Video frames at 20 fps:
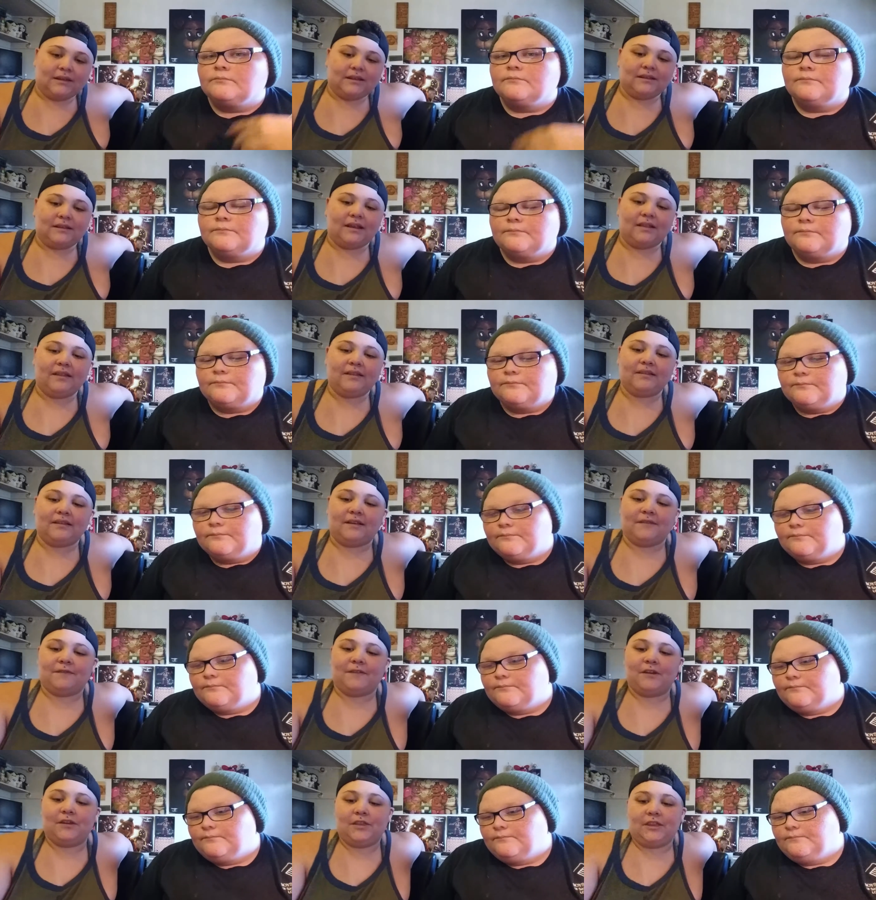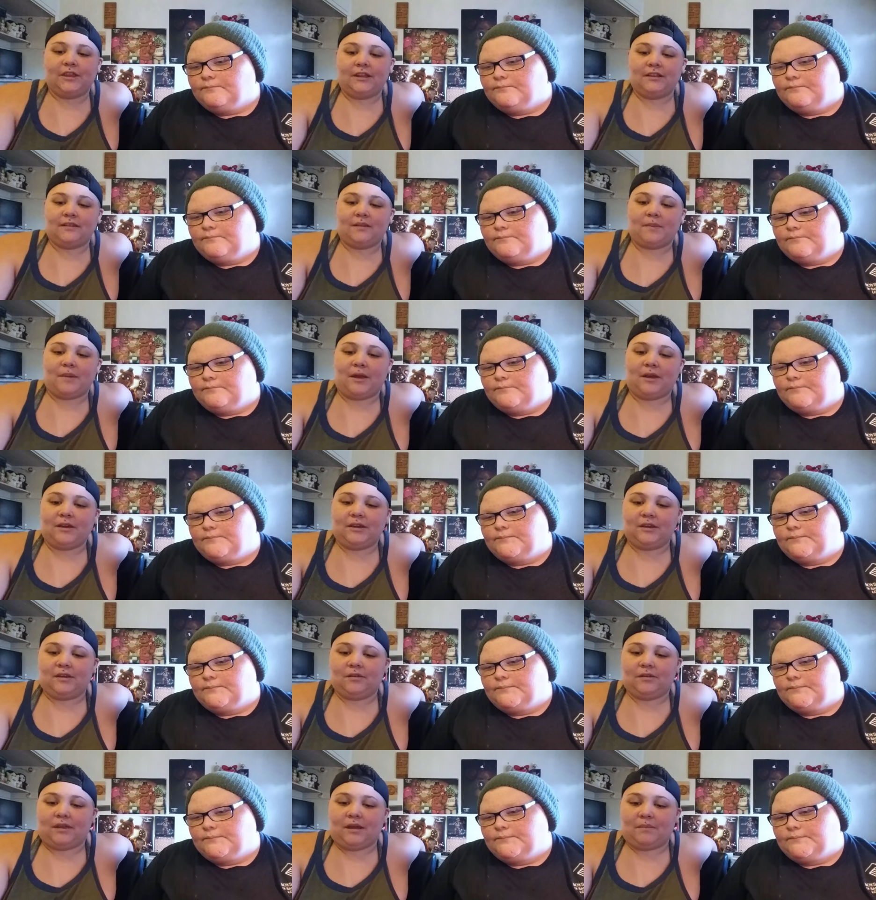Speaker 1: Tell us a few things about
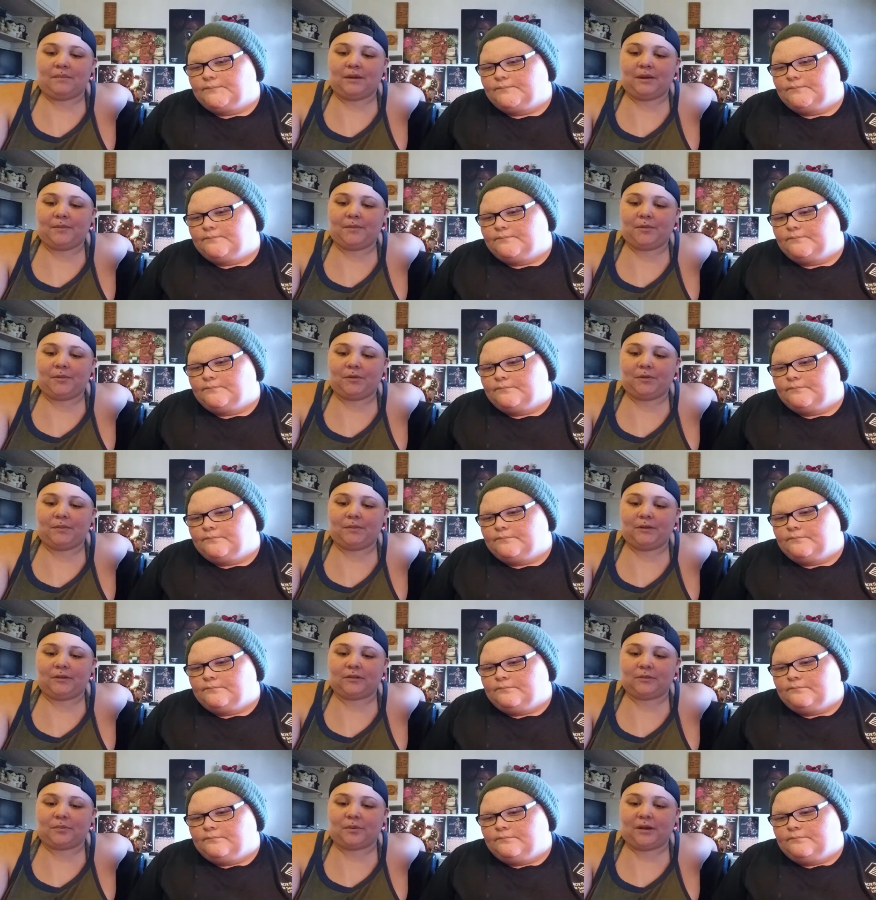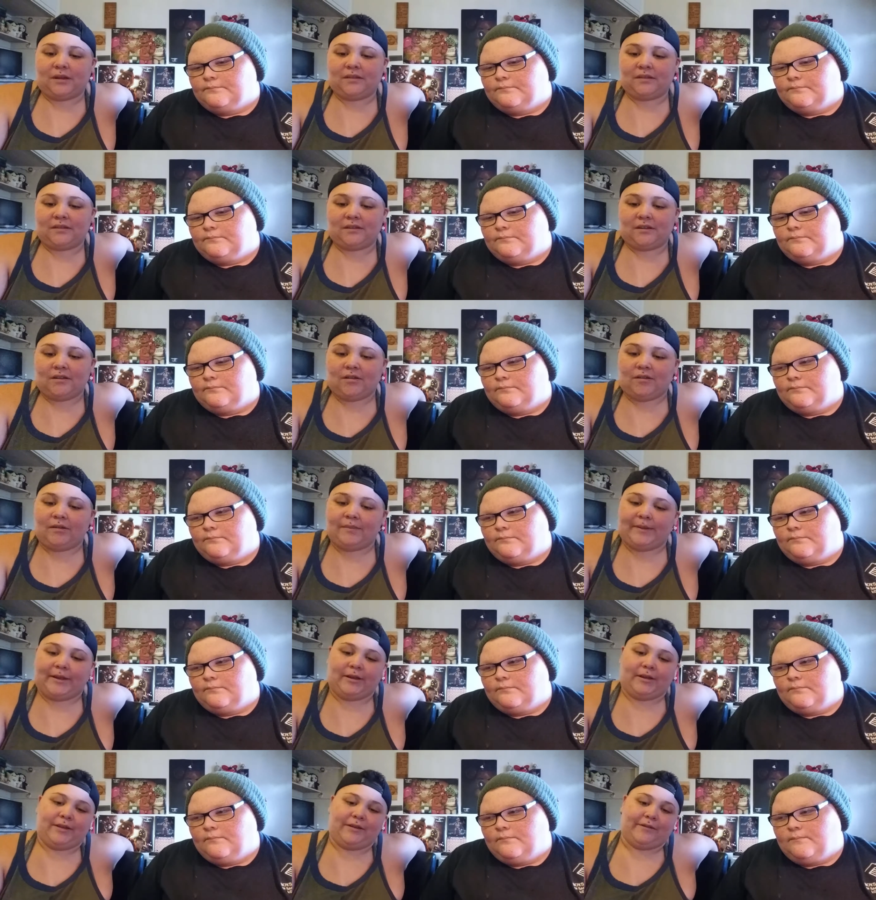you that people would be surprised to know
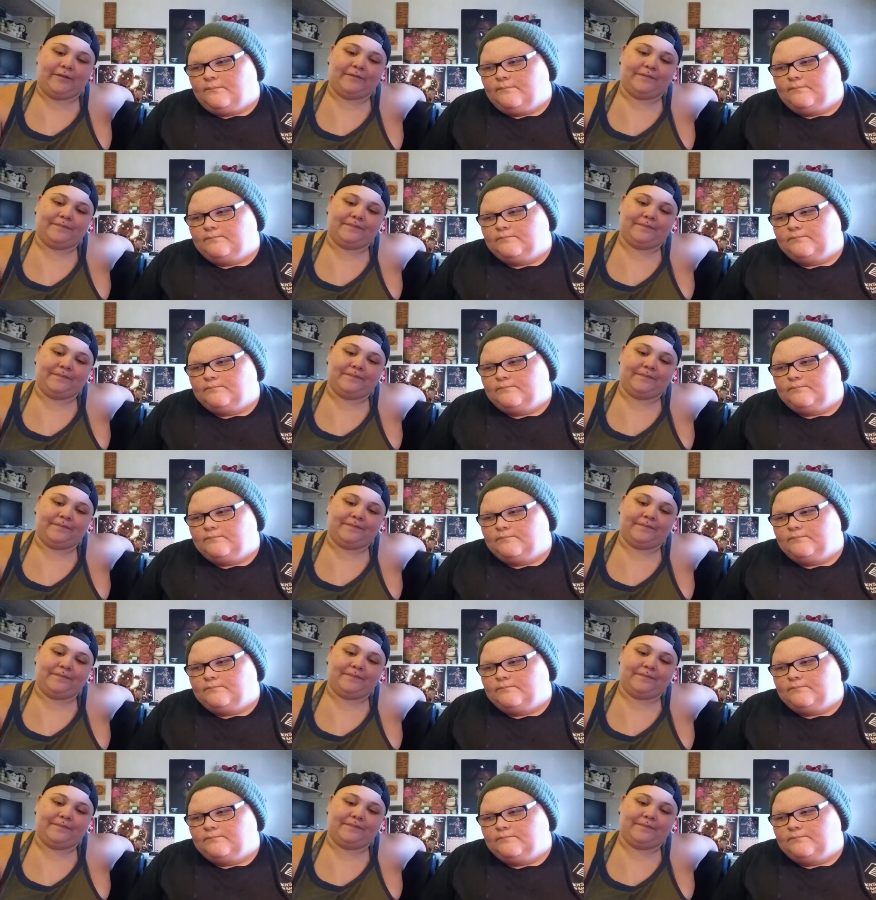about you.